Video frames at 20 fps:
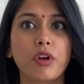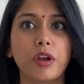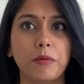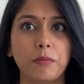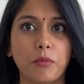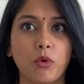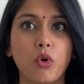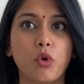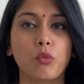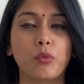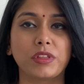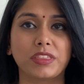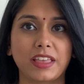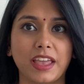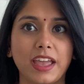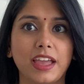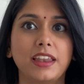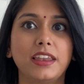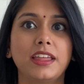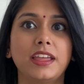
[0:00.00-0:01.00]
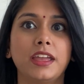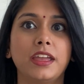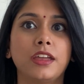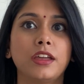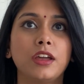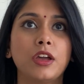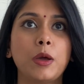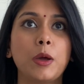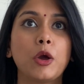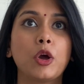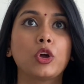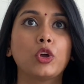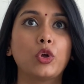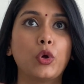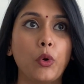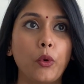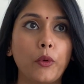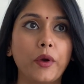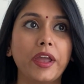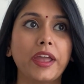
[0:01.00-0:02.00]
and more with Haley
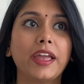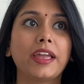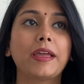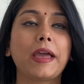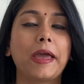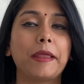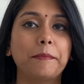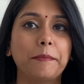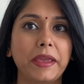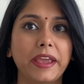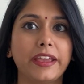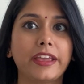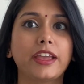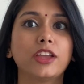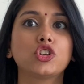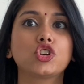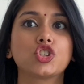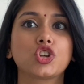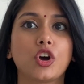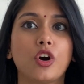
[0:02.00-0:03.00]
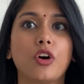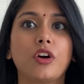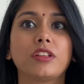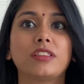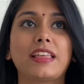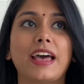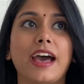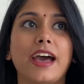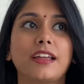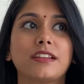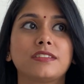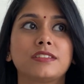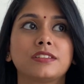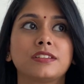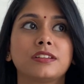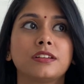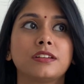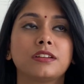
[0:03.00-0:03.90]
going and making sure that